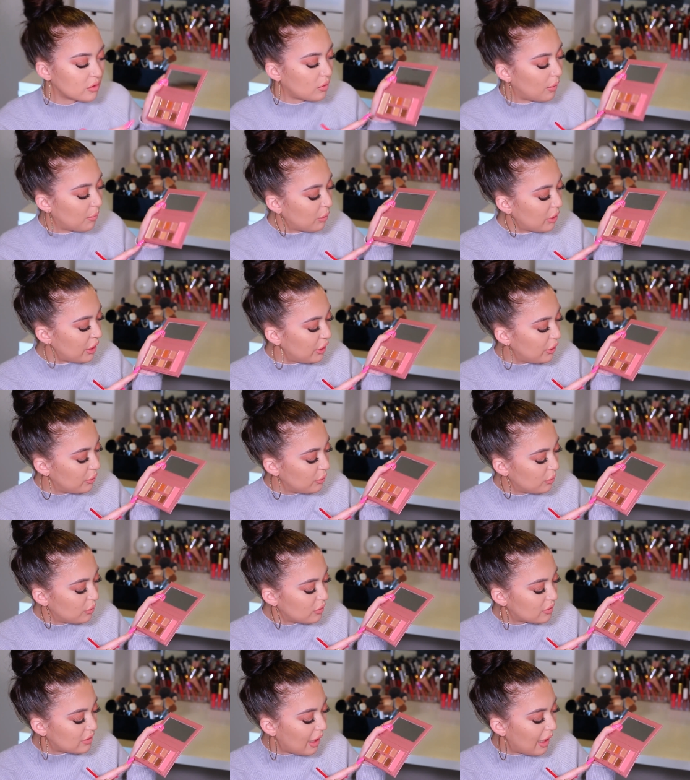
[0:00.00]
So I'm going to
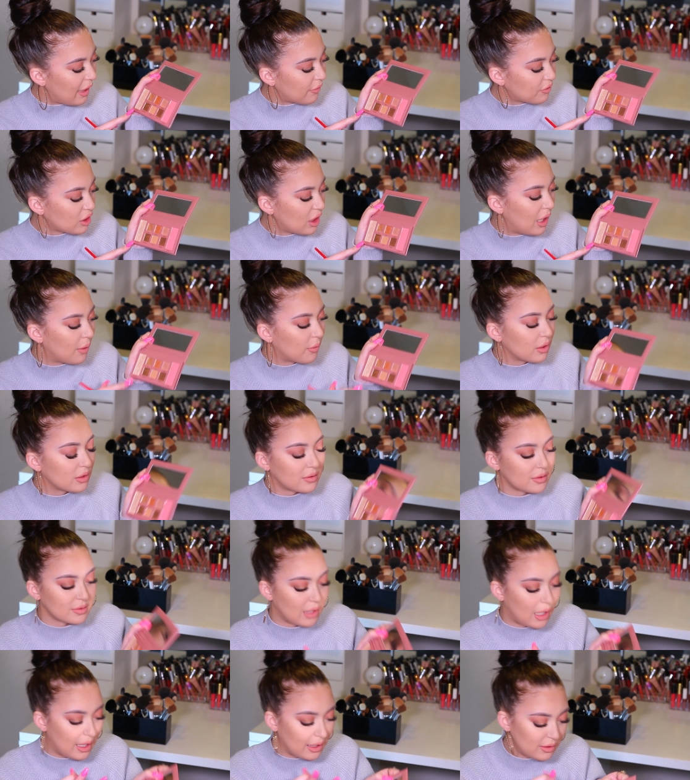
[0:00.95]
use After Hours
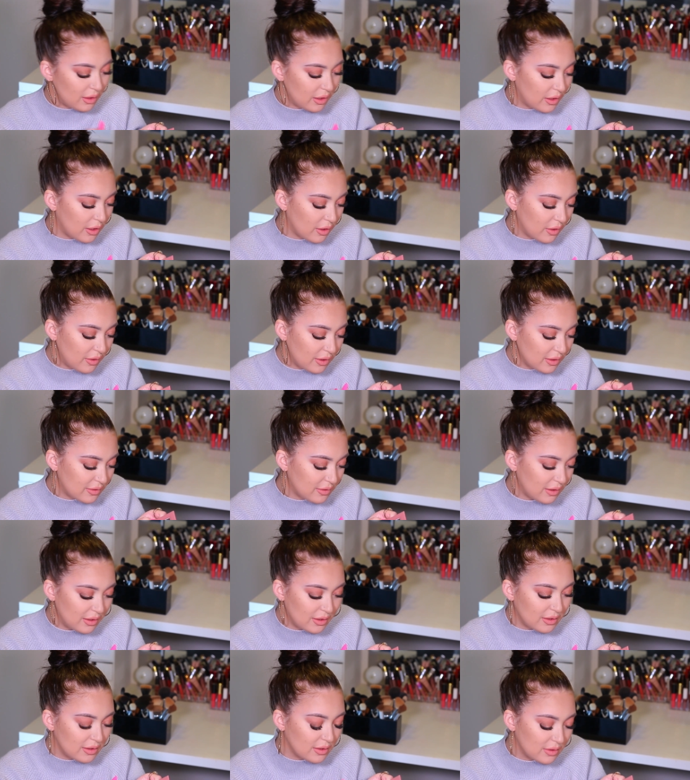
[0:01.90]
as a highlighter. This
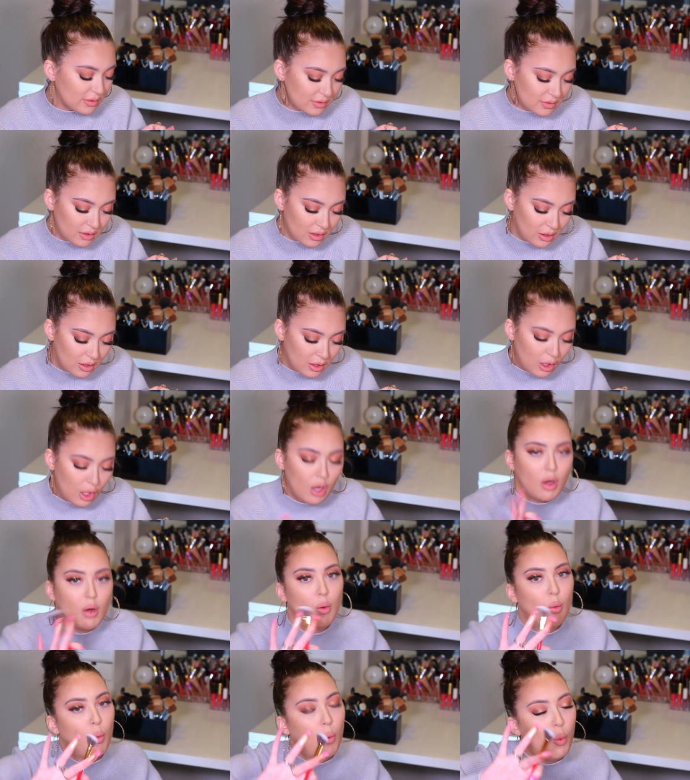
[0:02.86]
is,
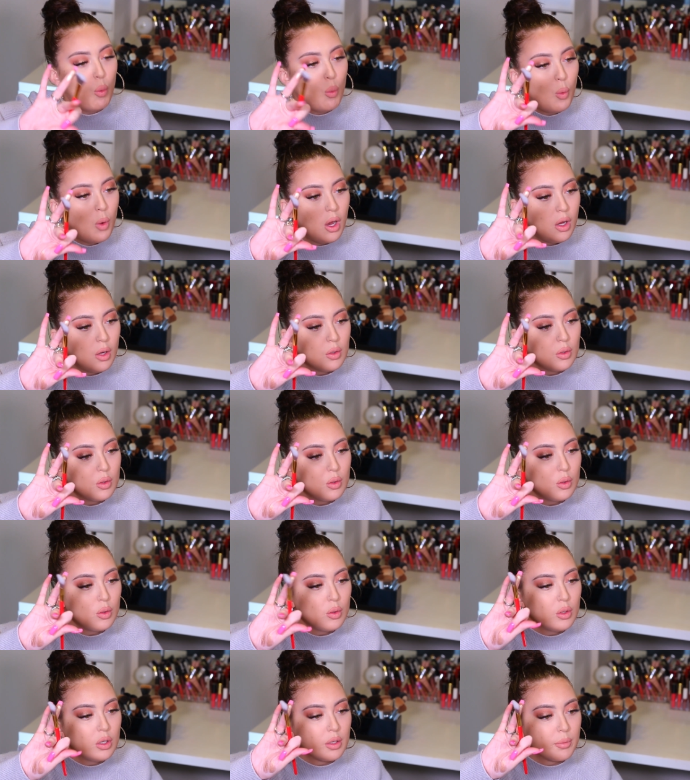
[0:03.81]

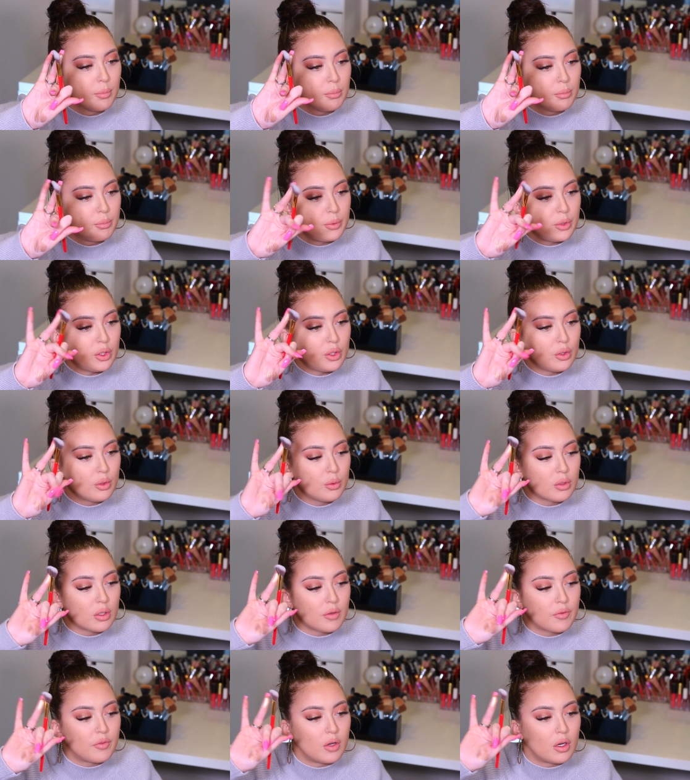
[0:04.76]
whoa,
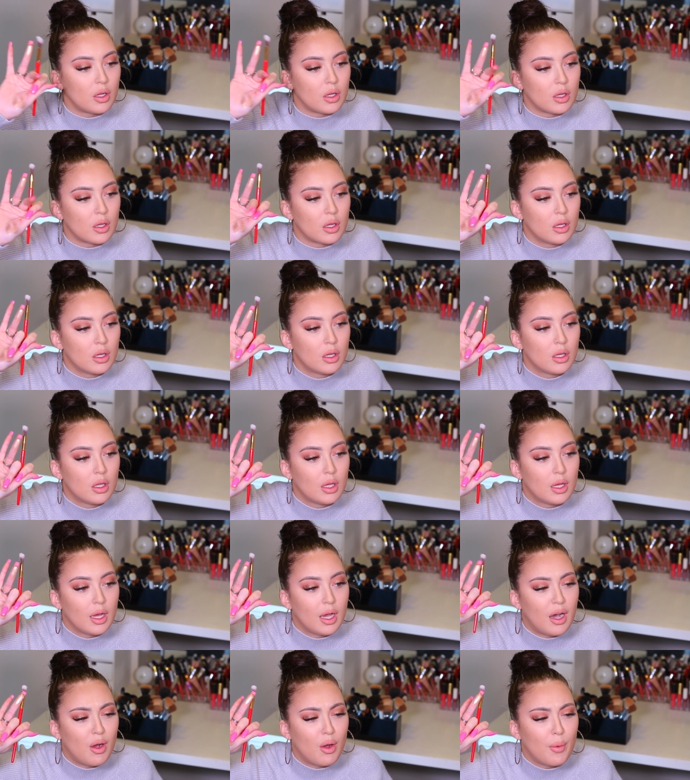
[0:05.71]
beautiful.
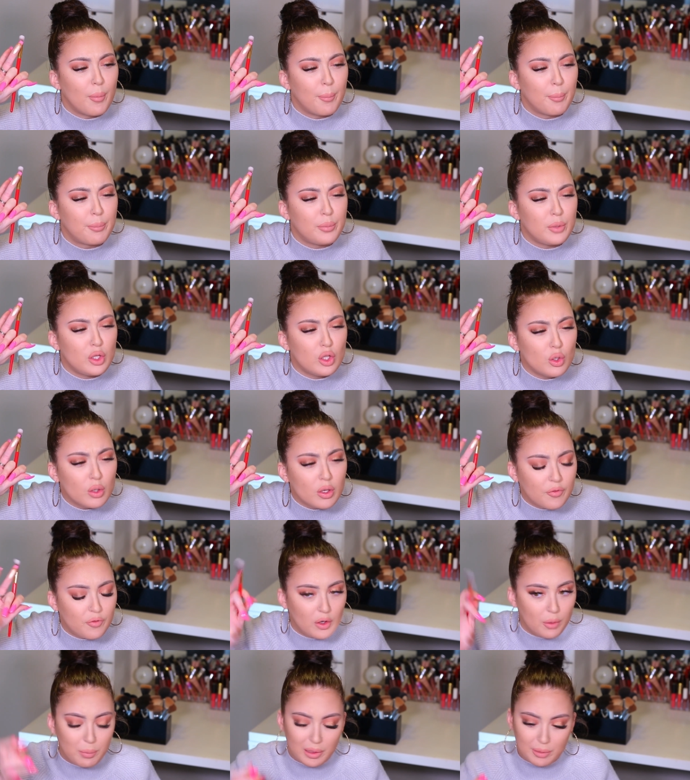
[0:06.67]

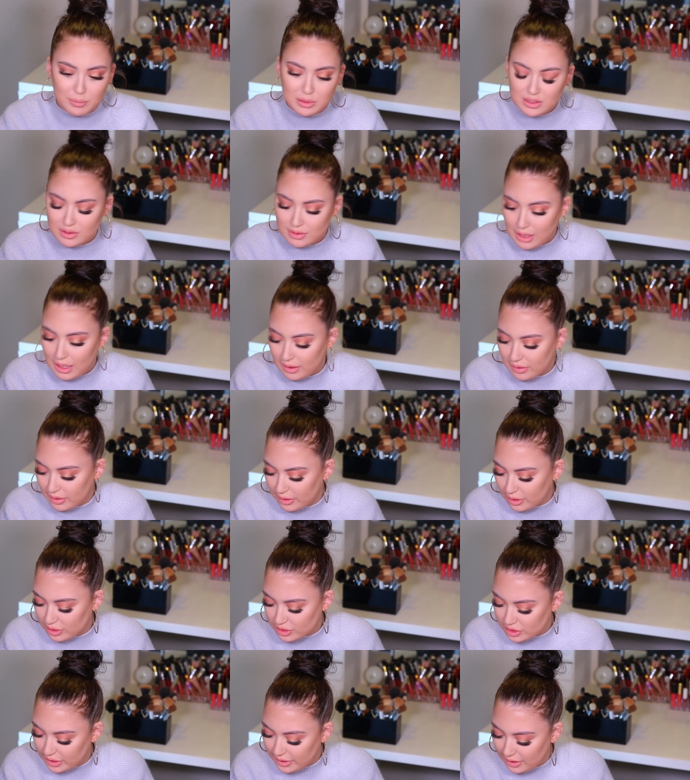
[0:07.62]
Beautiful pigmented
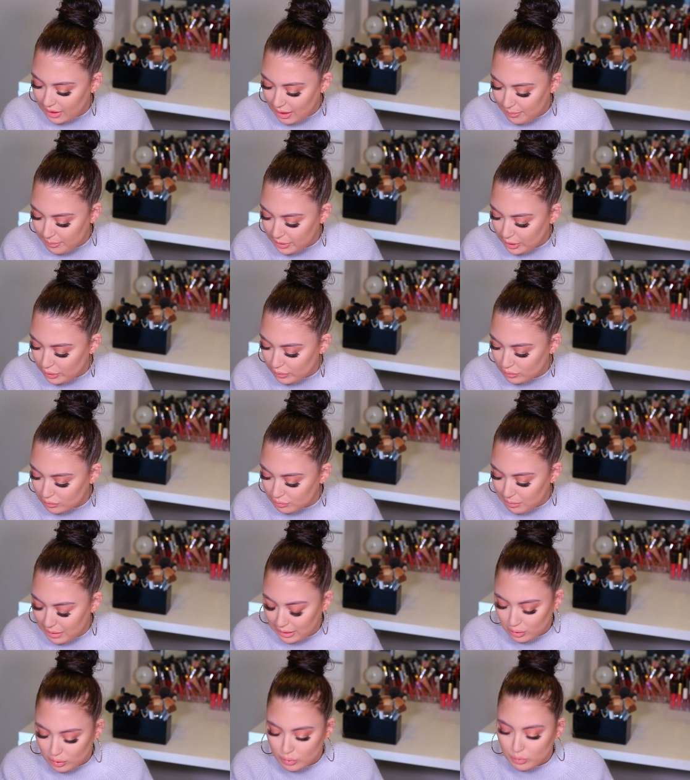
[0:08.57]
highlighter shade. I'm going to use
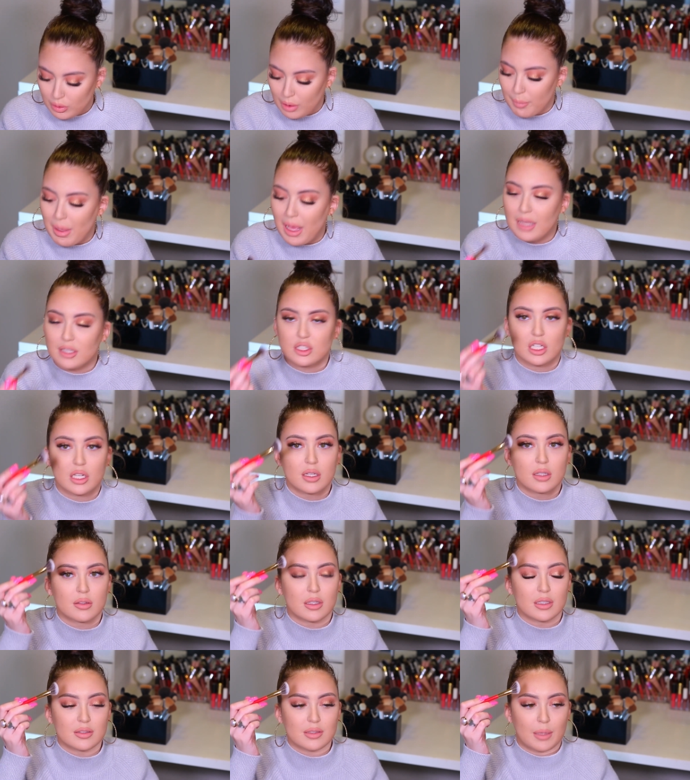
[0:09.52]
my Luna Magic.
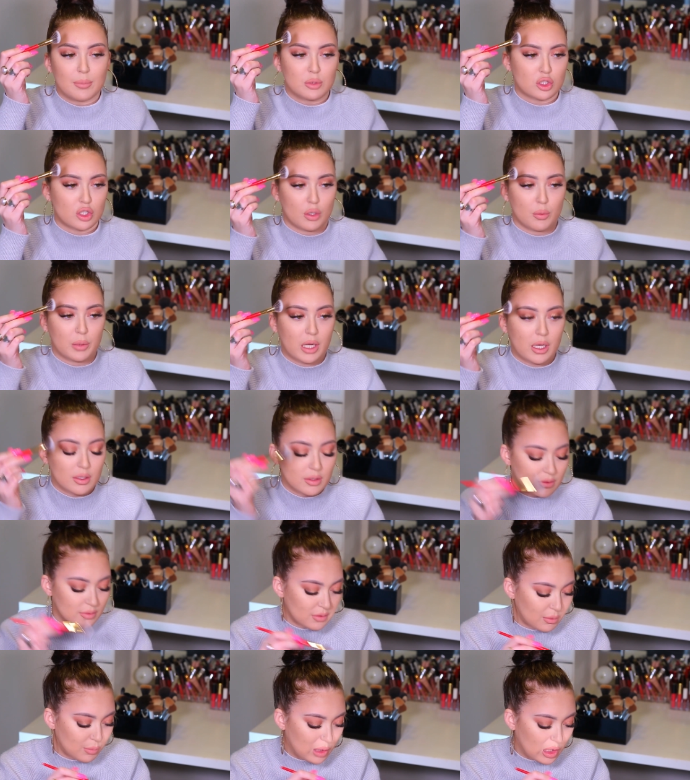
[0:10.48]
This, I'm sure we got
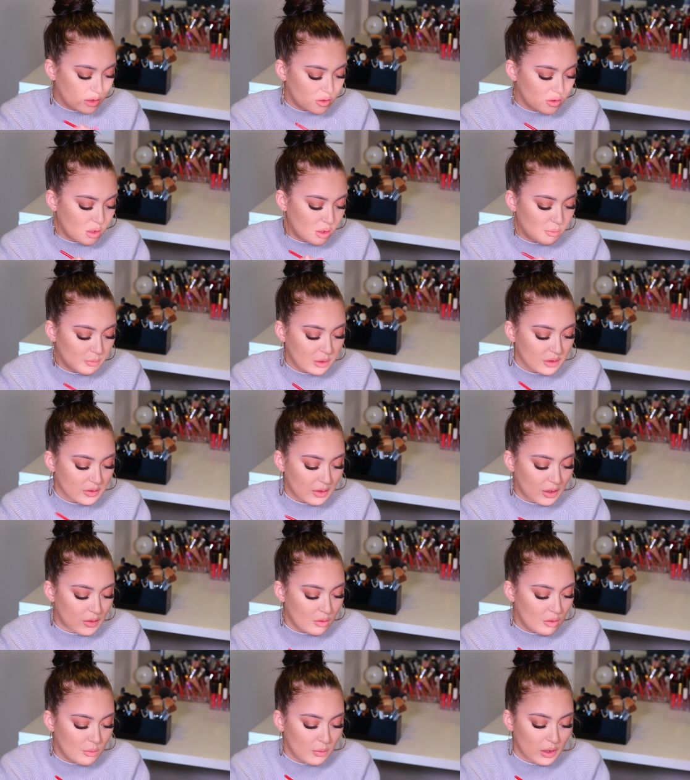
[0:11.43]
this in a Boxycharm because I
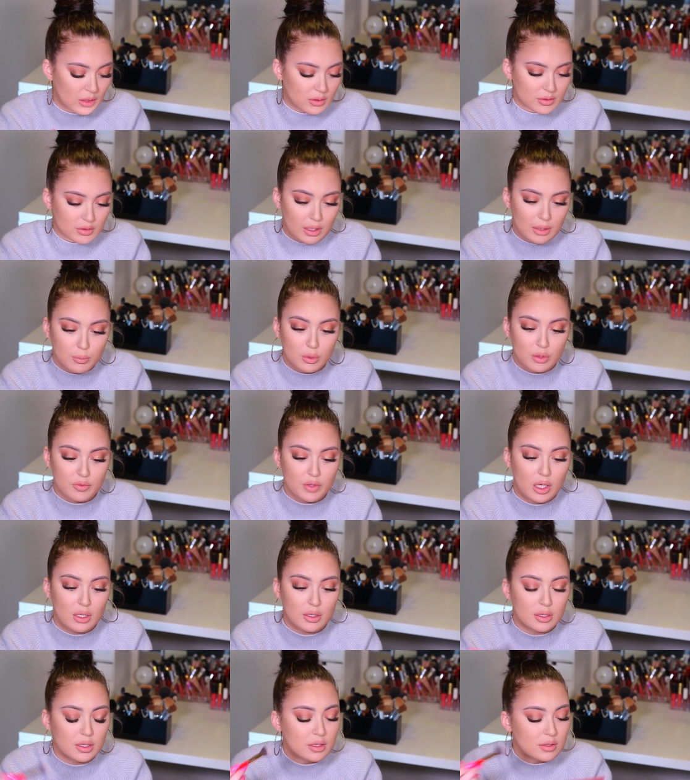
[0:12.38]
don't know where else I would have
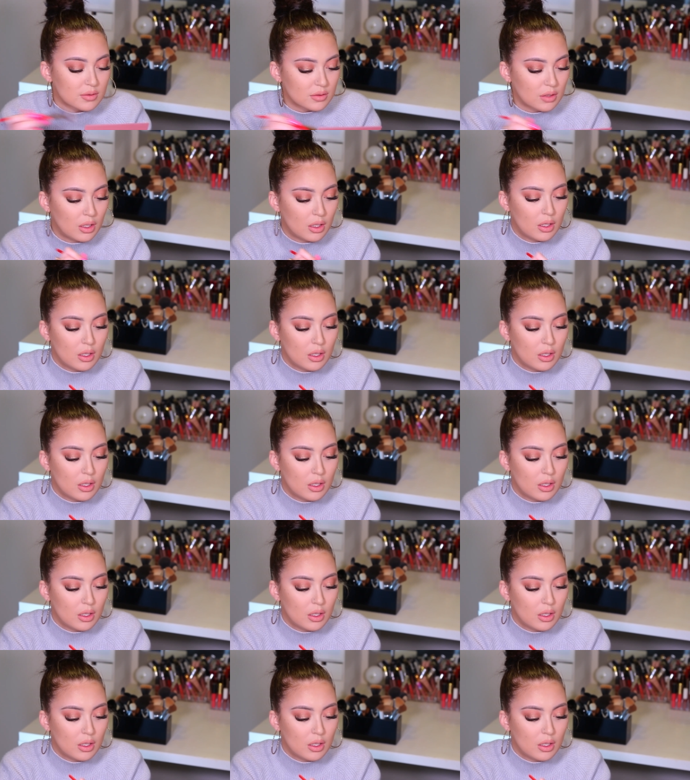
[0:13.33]
gotten this.